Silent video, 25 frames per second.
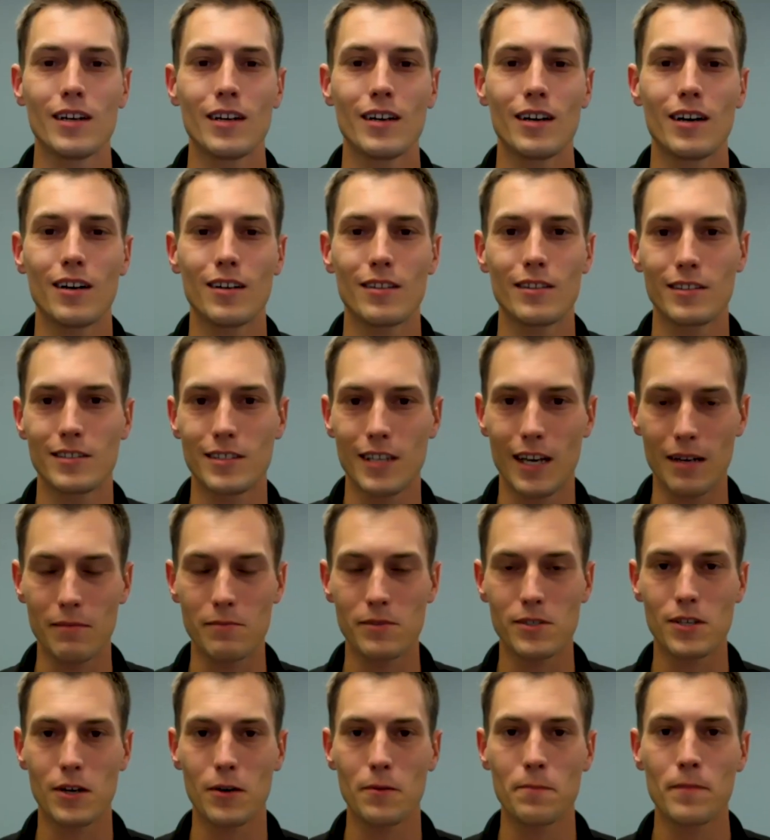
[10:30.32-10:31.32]
all the time.
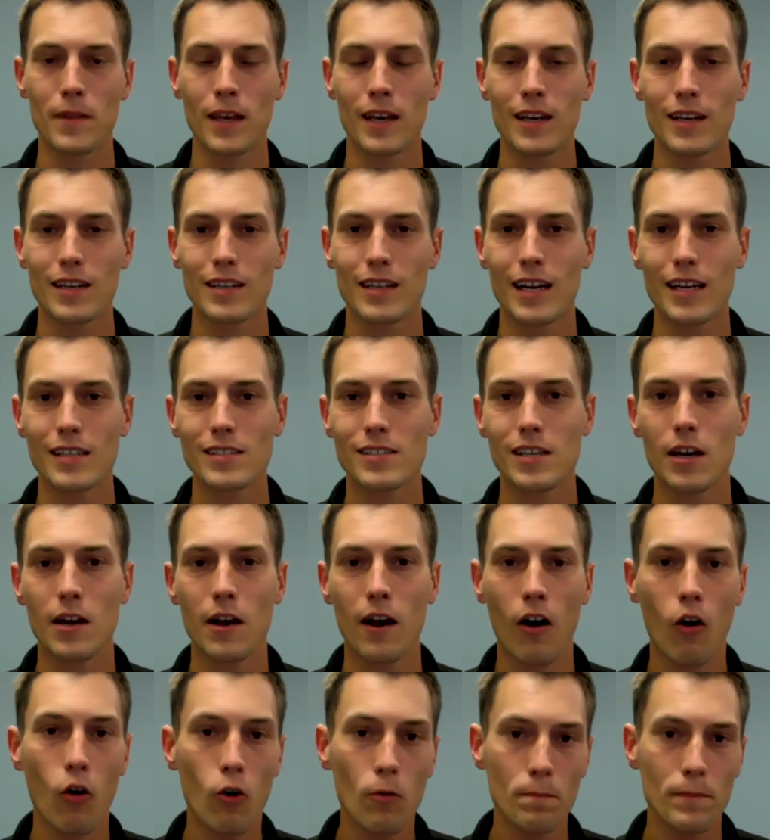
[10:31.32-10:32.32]
So guys, I
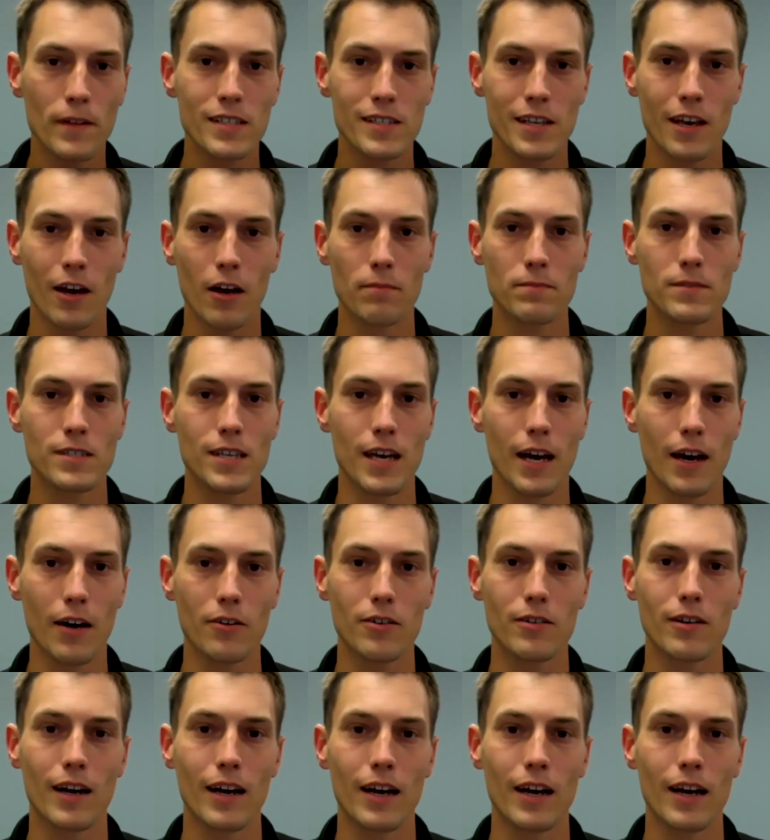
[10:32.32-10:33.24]
hope this helped you out.